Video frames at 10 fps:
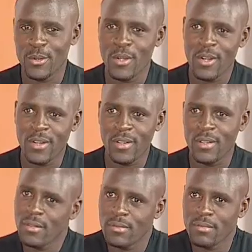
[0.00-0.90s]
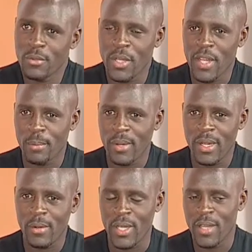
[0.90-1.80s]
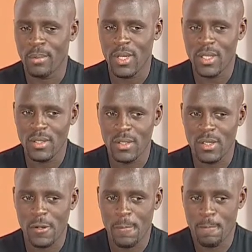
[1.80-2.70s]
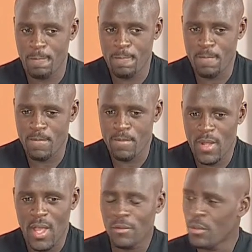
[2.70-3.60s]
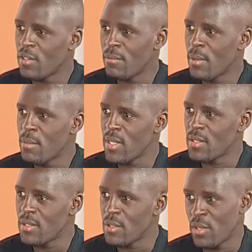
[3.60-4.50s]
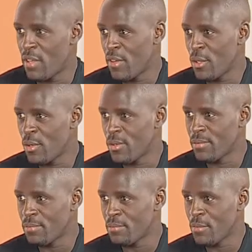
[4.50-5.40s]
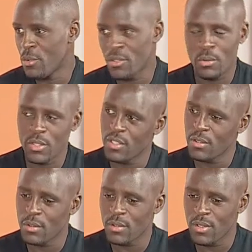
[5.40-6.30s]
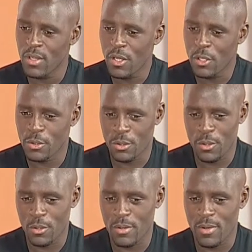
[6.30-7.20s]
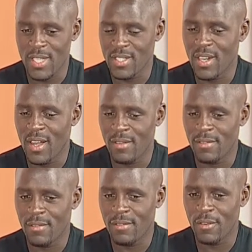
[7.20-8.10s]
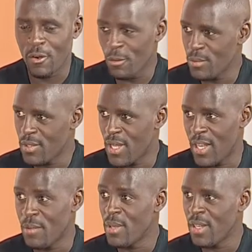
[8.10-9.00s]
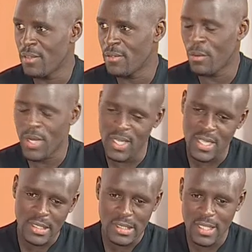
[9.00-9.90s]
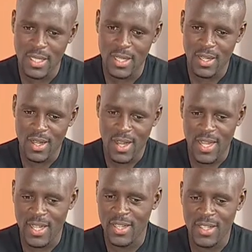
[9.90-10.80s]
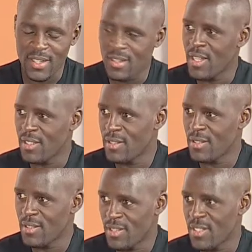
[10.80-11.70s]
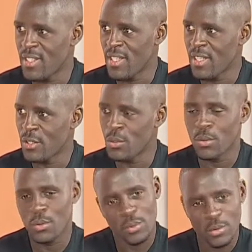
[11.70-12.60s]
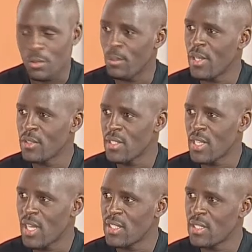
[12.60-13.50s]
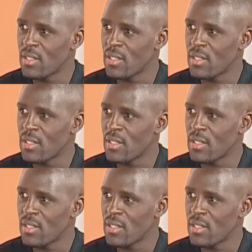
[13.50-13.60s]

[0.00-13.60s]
God. When I play, I have to give my best. You never know who is watching you. So I still have hopes, and I believe one day I can get that chance again to play outside the country.